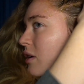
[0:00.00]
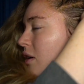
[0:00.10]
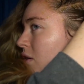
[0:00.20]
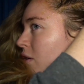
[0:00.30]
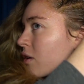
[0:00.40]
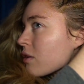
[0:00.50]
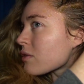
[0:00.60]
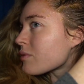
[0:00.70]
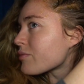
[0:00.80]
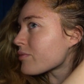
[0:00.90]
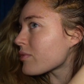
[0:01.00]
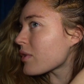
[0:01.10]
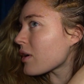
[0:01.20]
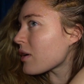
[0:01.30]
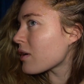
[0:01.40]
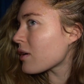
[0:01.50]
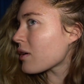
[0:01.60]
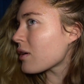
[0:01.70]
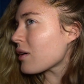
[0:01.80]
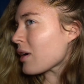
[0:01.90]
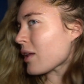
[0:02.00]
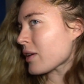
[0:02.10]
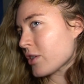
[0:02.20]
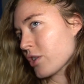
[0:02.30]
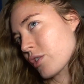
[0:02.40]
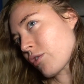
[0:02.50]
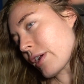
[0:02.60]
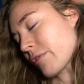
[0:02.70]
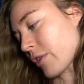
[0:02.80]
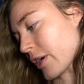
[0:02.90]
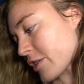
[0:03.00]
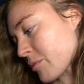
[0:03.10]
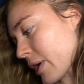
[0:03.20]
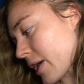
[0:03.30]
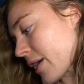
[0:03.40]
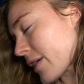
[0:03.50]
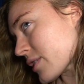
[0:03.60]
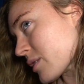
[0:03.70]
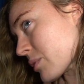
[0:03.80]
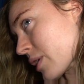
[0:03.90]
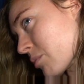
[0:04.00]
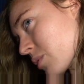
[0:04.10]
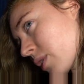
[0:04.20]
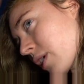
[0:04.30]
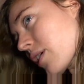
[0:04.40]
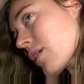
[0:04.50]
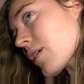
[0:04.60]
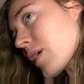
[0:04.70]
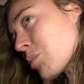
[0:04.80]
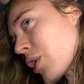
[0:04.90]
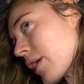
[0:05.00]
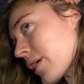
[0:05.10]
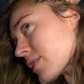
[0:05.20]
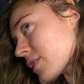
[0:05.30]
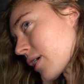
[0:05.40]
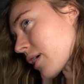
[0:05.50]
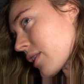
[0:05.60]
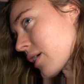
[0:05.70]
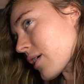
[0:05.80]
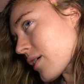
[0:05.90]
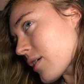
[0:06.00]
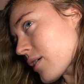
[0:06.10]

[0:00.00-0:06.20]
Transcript: I don't know. I like to just refresh my hair sometimes when I get products stuck in there.